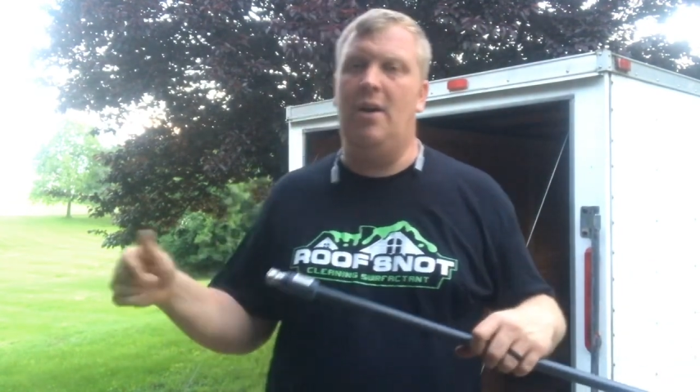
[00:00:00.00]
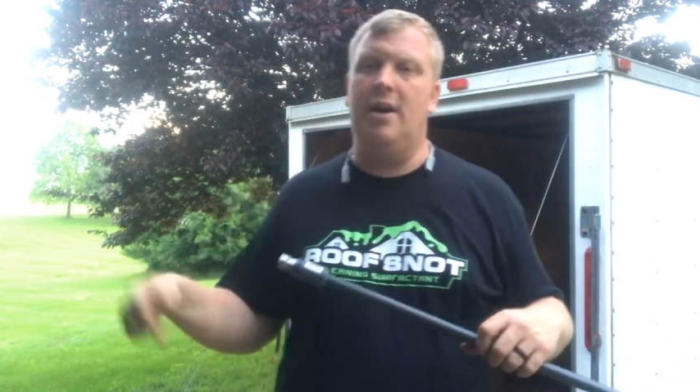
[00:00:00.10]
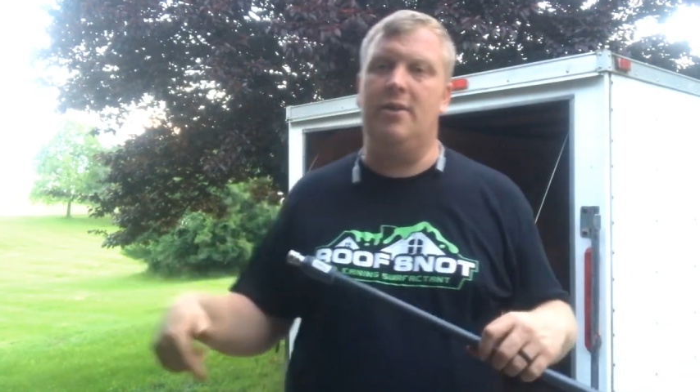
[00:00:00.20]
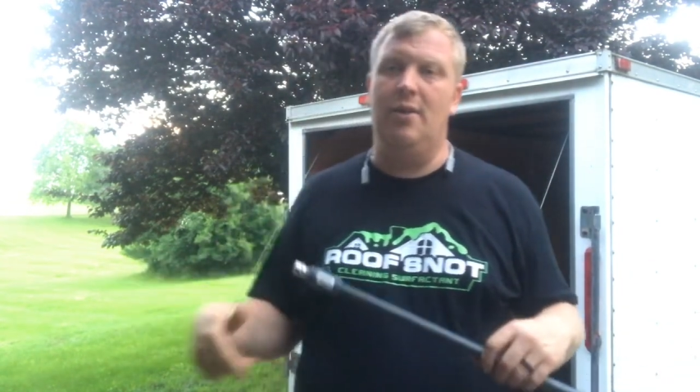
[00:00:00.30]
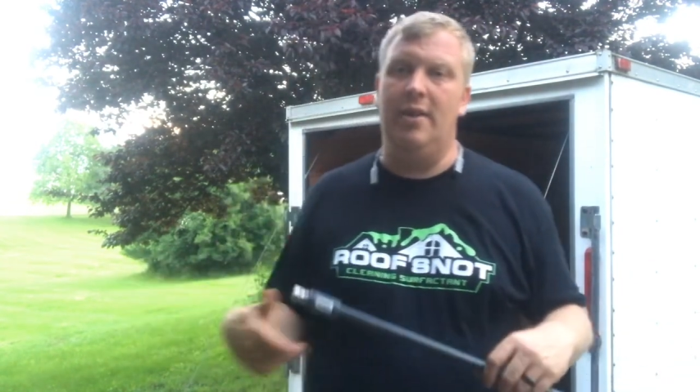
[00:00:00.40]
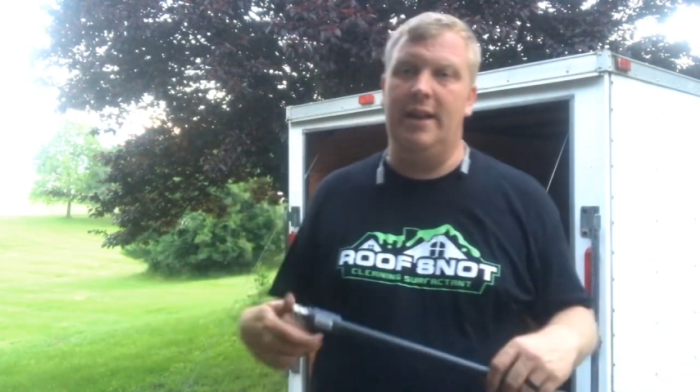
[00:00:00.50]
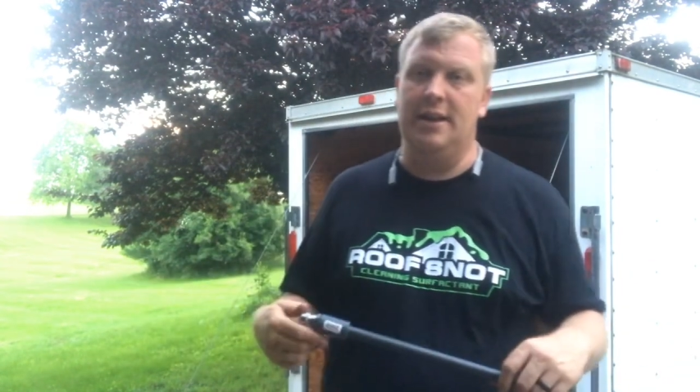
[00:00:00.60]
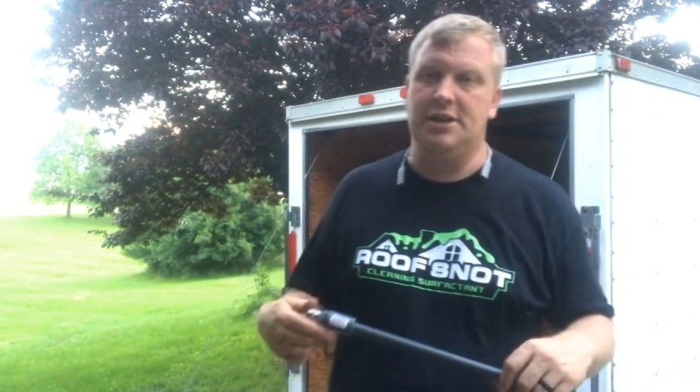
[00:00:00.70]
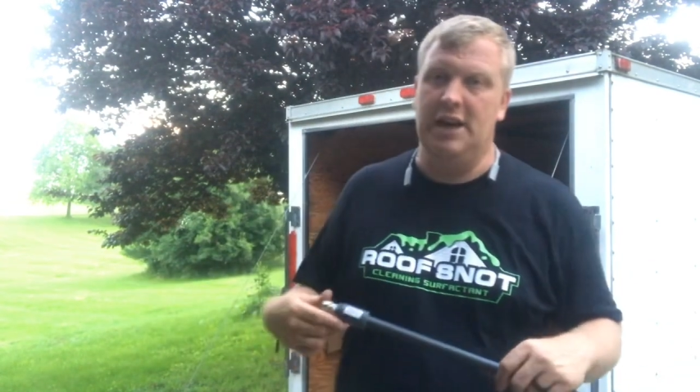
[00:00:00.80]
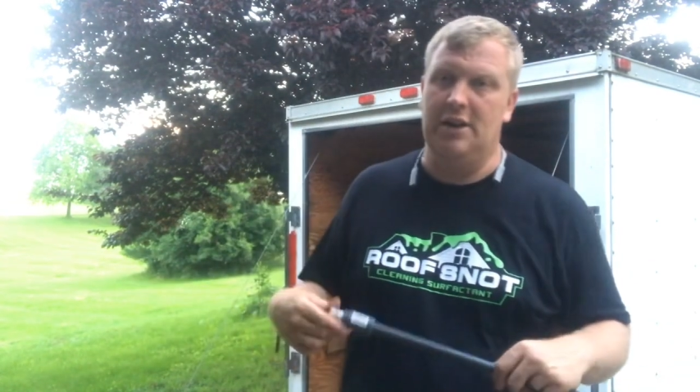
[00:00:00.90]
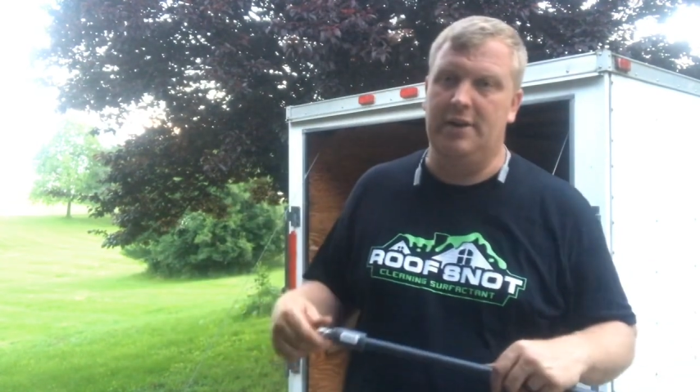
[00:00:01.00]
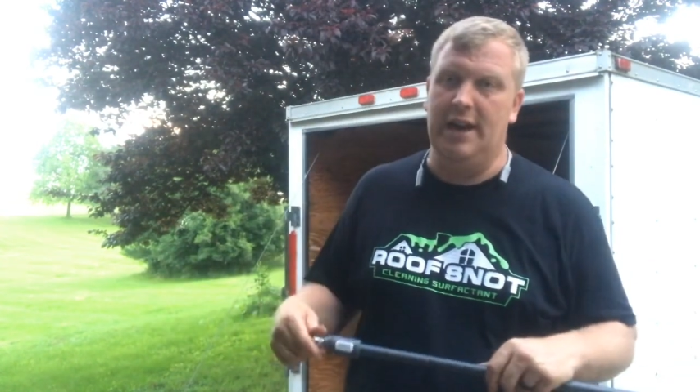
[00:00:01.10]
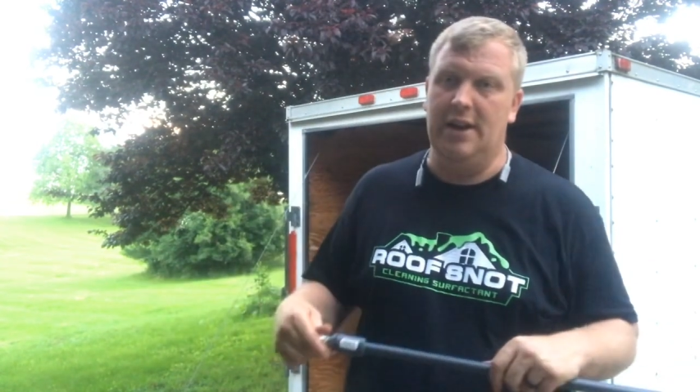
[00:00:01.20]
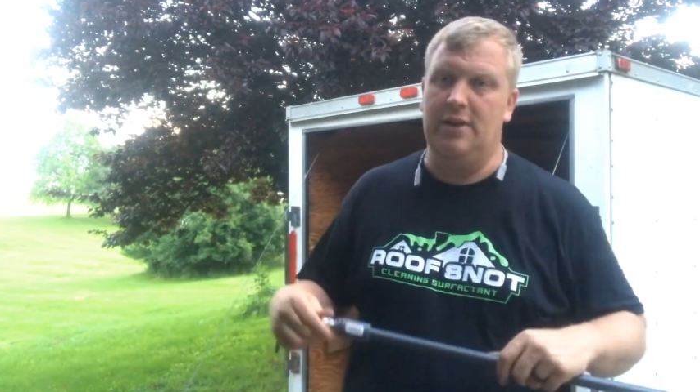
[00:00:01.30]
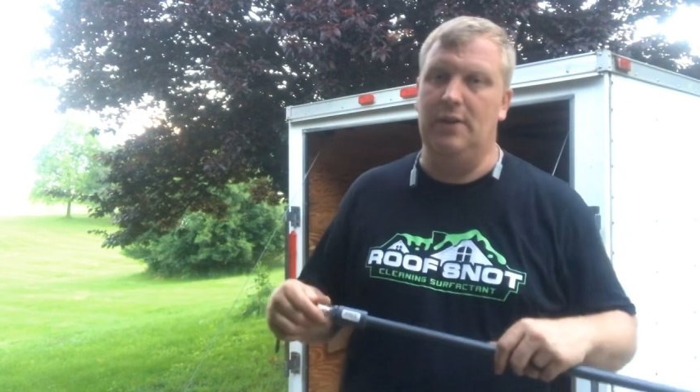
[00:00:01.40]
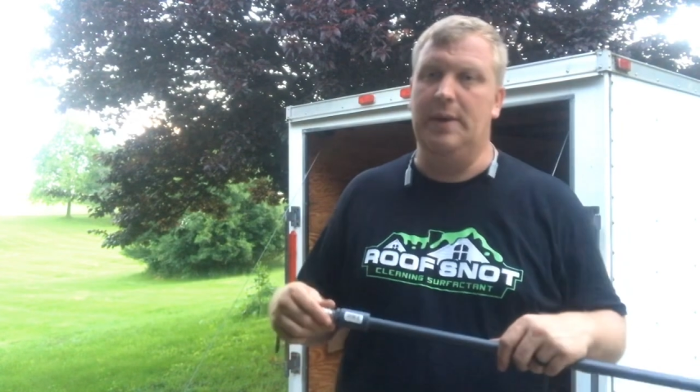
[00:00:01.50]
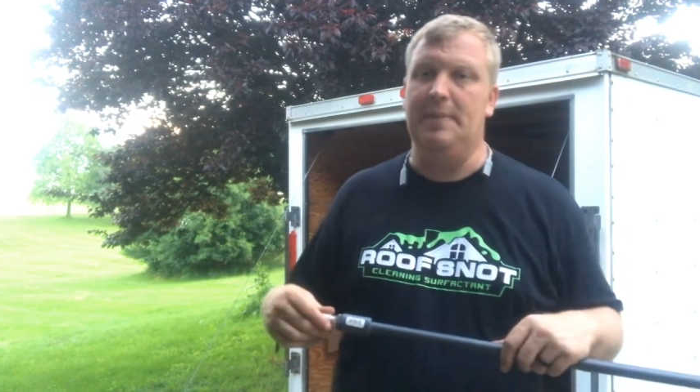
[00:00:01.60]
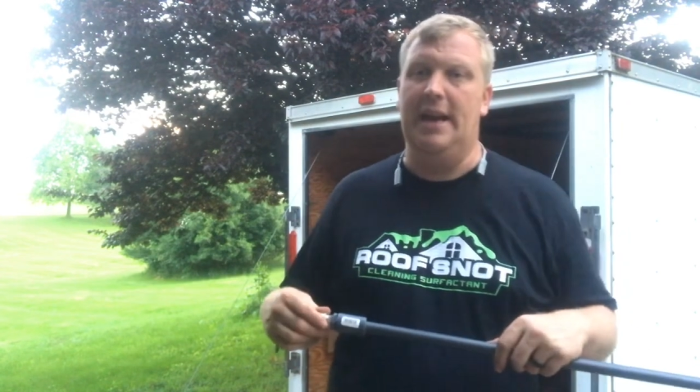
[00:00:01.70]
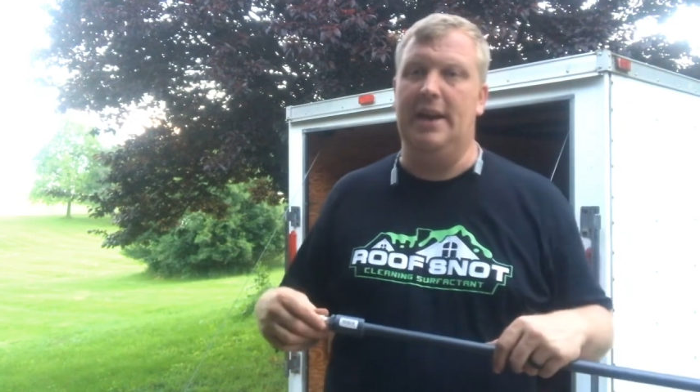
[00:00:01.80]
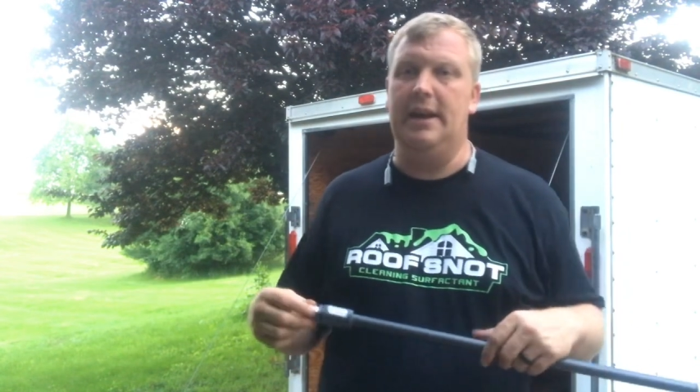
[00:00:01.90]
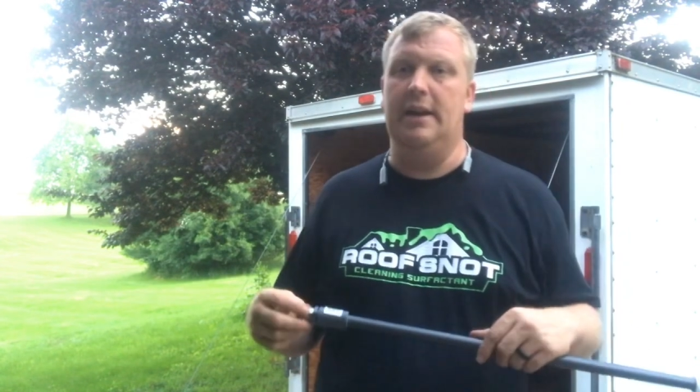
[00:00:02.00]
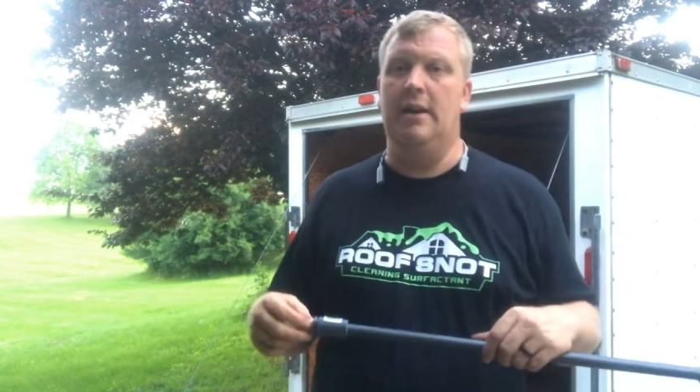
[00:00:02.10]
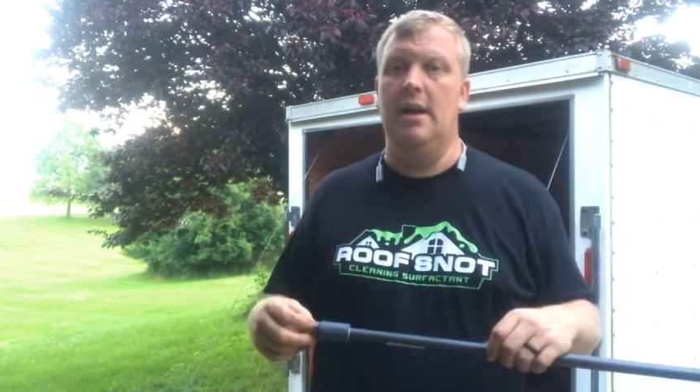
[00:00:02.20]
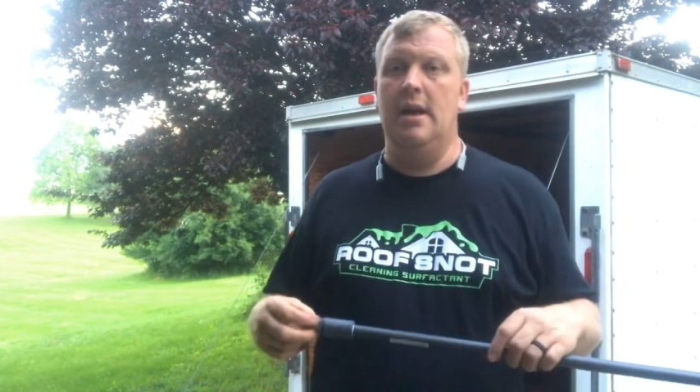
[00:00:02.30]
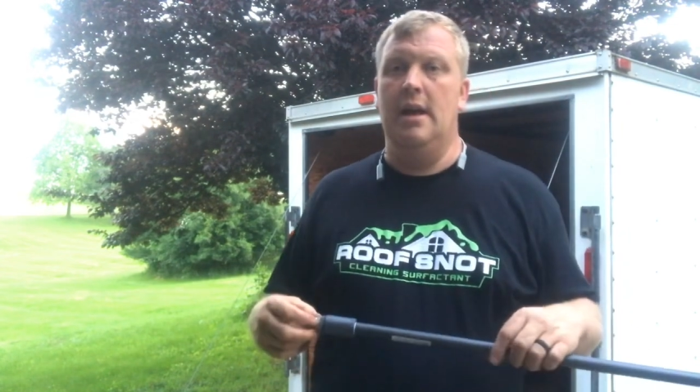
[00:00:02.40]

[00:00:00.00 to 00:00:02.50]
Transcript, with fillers: I'll also link a channel down to him down there,